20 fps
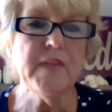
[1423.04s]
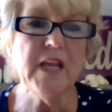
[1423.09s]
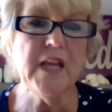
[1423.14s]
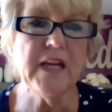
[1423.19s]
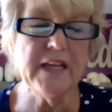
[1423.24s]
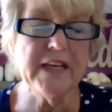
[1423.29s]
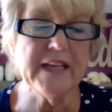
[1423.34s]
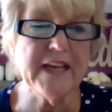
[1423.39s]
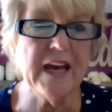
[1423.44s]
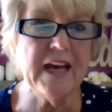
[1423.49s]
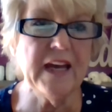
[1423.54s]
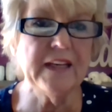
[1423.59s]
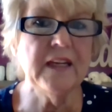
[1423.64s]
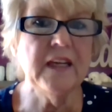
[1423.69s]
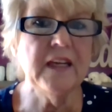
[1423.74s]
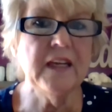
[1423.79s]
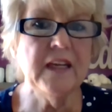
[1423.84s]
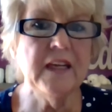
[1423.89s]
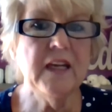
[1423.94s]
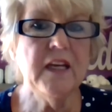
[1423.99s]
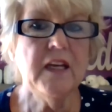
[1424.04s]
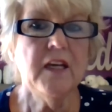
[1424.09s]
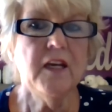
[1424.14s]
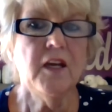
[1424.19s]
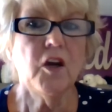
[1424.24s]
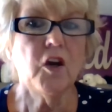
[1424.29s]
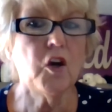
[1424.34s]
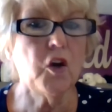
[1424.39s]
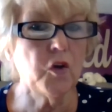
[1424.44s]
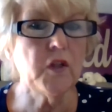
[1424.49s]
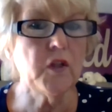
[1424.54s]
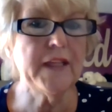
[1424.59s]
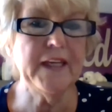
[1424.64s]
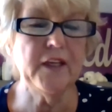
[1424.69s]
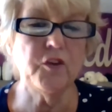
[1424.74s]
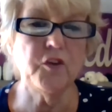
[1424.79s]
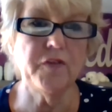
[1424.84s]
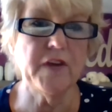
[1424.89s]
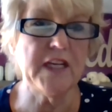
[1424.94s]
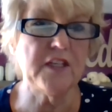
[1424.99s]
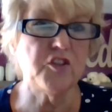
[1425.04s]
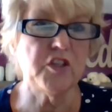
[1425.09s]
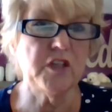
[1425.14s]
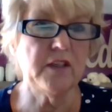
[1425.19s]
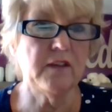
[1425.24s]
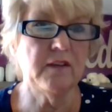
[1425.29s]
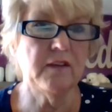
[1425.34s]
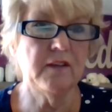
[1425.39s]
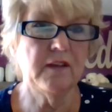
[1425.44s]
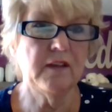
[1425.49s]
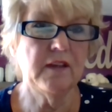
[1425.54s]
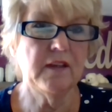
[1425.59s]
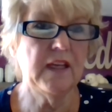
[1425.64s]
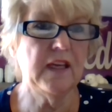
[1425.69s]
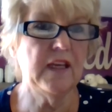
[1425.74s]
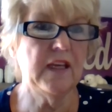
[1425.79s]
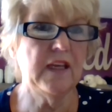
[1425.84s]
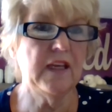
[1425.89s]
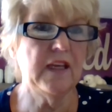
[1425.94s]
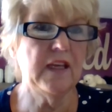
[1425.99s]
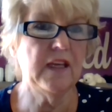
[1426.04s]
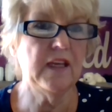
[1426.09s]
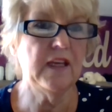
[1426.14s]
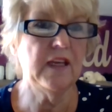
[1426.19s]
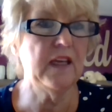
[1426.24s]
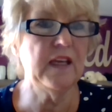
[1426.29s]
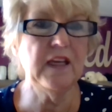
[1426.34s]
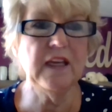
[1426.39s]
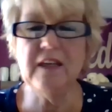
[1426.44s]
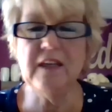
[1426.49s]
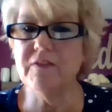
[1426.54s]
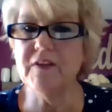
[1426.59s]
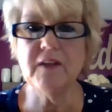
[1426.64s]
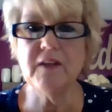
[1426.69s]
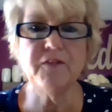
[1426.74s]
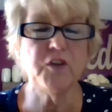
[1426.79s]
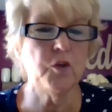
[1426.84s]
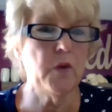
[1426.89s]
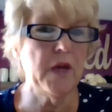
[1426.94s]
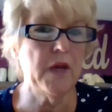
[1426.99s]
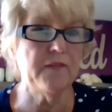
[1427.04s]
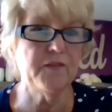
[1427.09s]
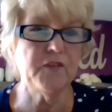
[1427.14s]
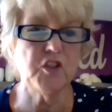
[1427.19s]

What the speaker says: again, early intervention, even if you have to